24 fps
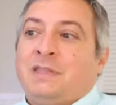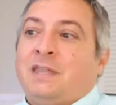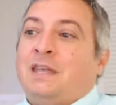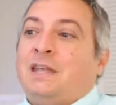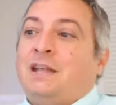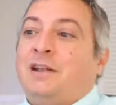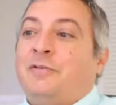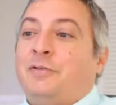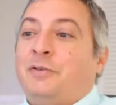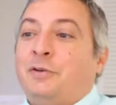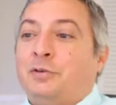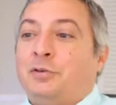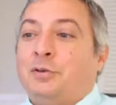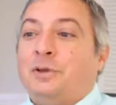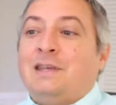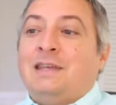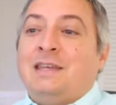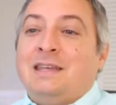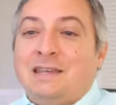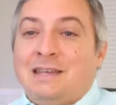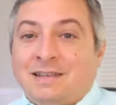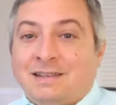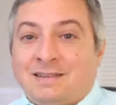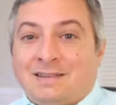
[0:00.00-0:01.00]
And if you
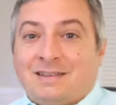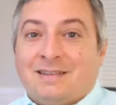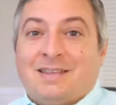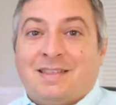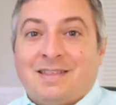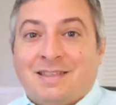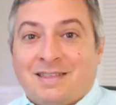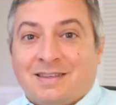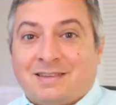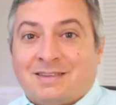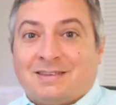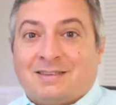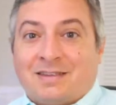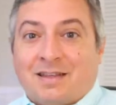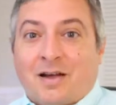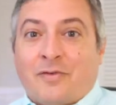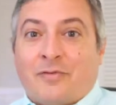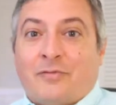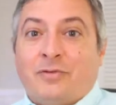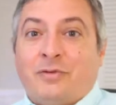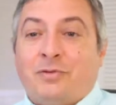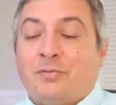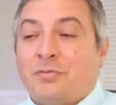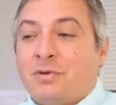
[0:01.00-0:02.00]
eat this
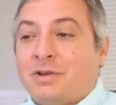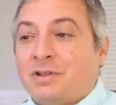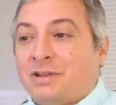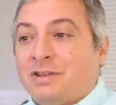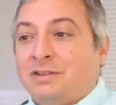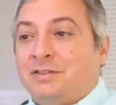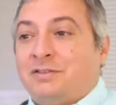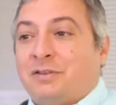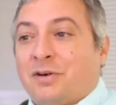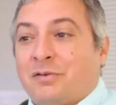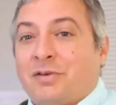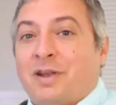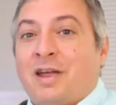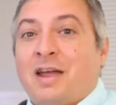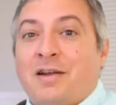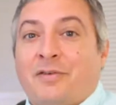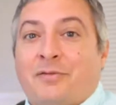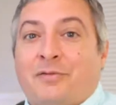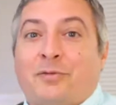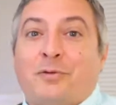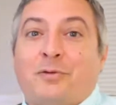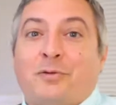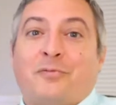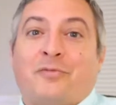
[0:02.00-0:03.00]
stuff, you really don't
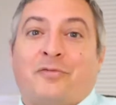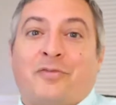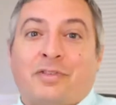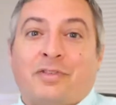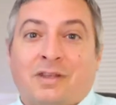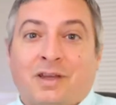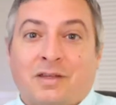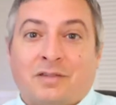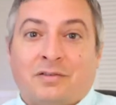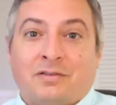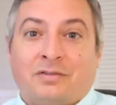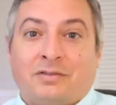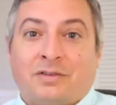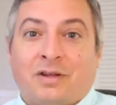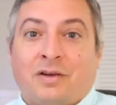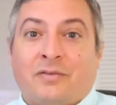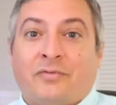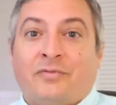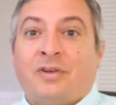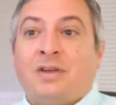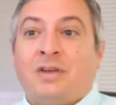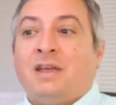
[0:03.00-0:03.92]
have room for the other stuff.